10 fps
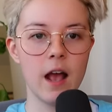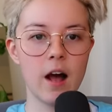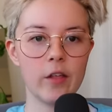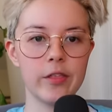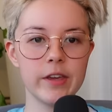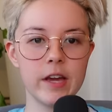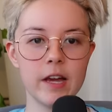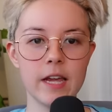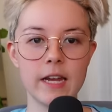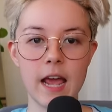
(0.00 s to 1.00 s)

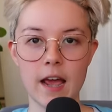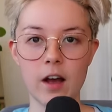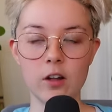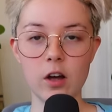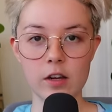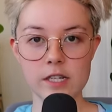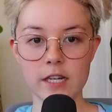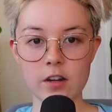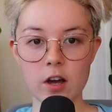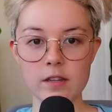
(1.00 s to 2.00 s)
Althea in Hell on
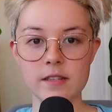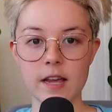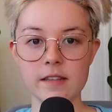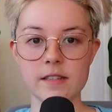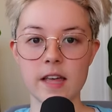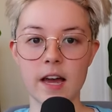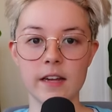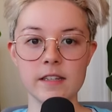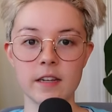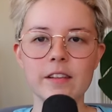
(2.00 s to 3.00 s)
TikTok says
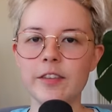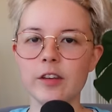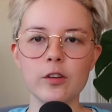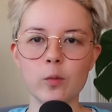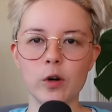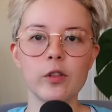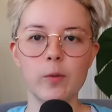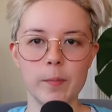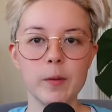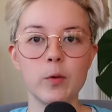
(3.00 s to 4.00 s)
that things are worth
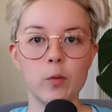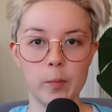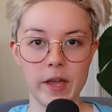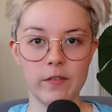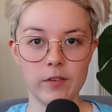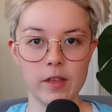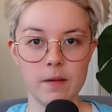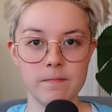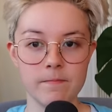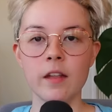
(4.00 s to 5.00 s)
what people will pay for
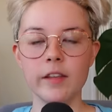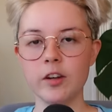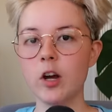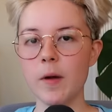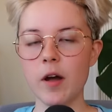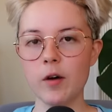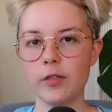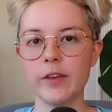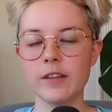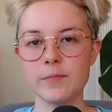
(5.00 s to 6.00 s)
them. They talk about how
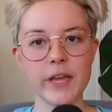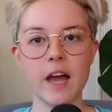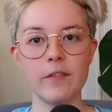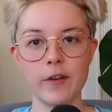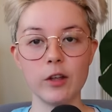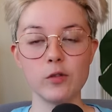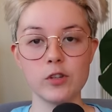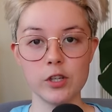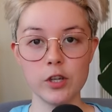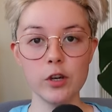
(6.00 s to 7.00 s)
things may have value
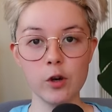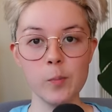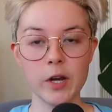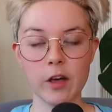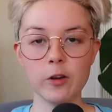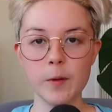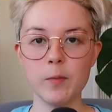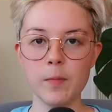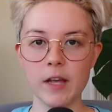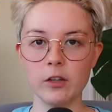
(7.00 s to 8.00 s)
to you, but other
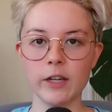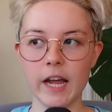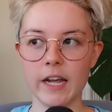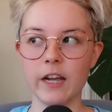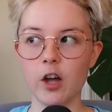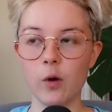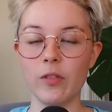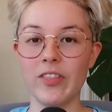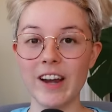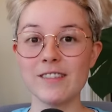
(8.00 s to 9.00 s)
people might look at it and
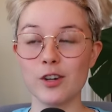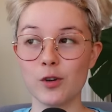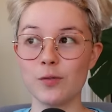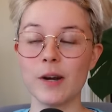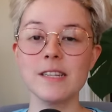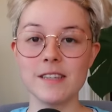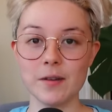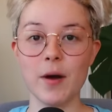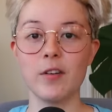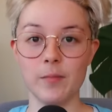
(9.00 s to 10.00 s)
go, that is a crazy
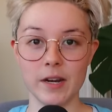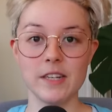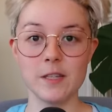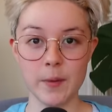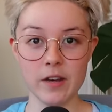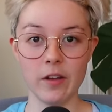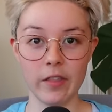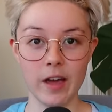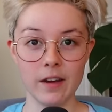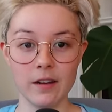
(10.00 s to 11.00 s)
amount of money to spend
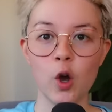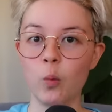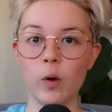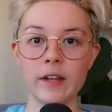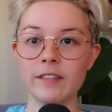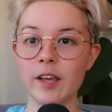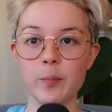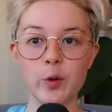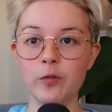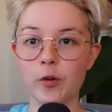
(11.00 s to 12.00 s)
on that. One
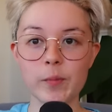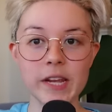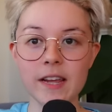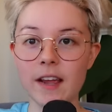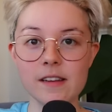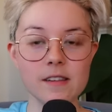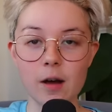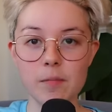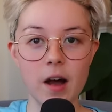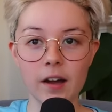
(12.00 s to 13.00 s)
example for me is
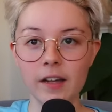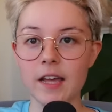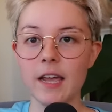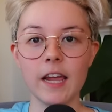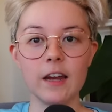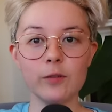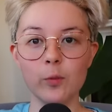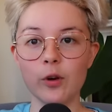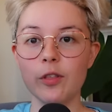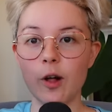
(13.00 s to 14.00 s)
a mug. It is
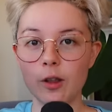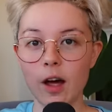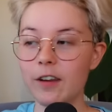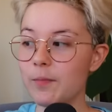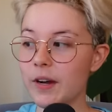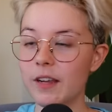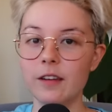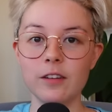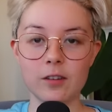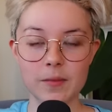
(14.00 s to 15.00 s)
worth a lot of
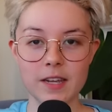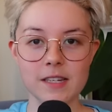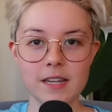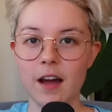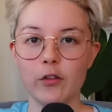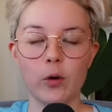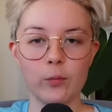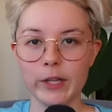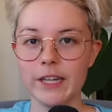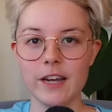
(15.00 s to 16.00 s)
money to me to have a
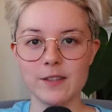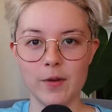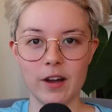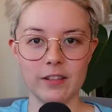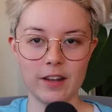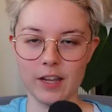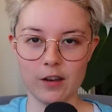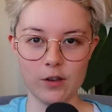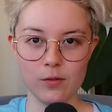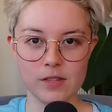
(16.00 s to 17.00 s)
really nice mug that I
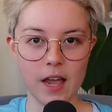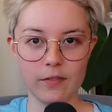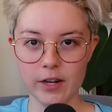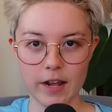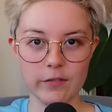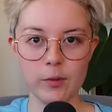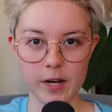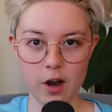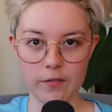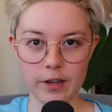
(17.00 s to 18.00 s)
can use every day for my
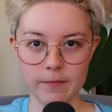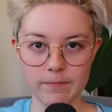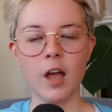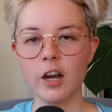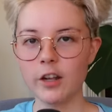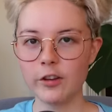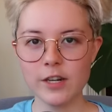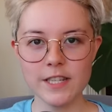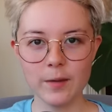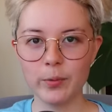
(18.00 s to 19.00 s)
coffee. Another
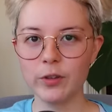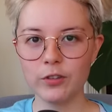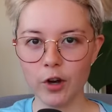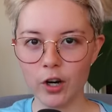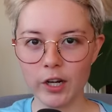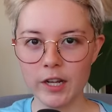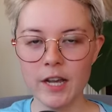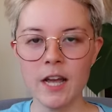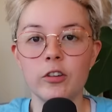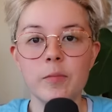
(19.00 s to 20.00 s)
example is yarn.
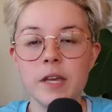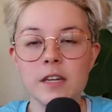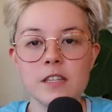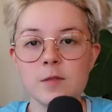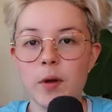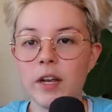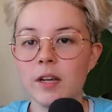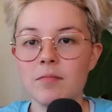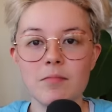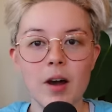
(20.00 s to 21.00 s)
To me,
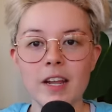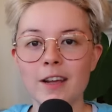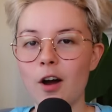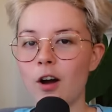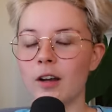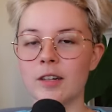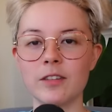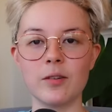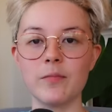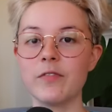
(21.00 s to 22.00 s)
spending money on
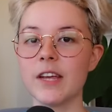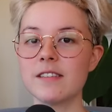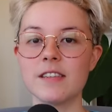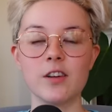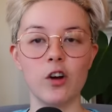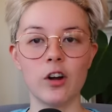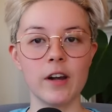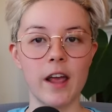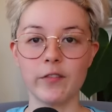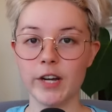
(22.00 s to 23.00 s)
some fancy
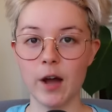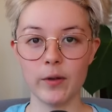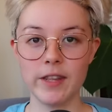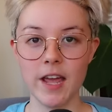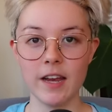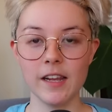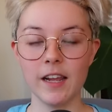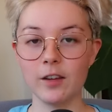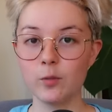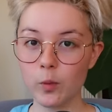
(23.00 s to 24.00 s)
yarn every now and then
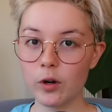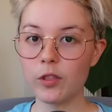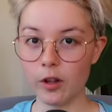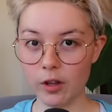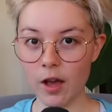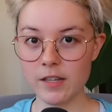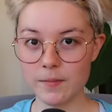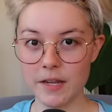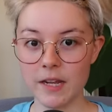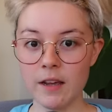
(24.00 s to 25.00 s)
is worth a lot to
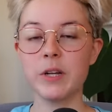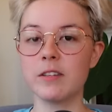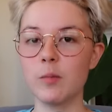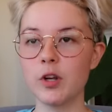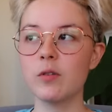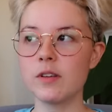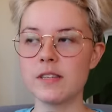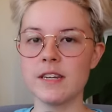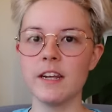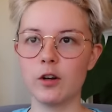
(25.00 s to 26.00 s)
me, but someone who
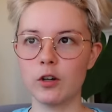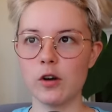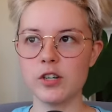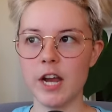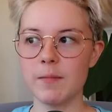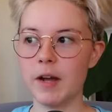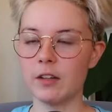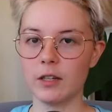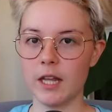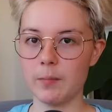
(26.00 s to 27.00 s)
doesn't knit or crochet might
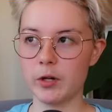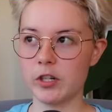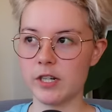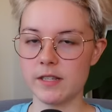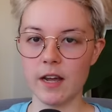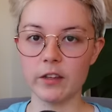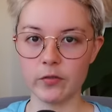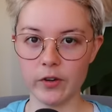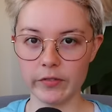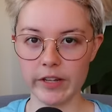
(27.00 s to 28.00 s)
look at that purchase as
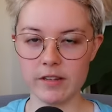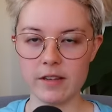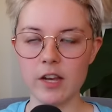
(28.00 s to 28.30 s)
frivolous.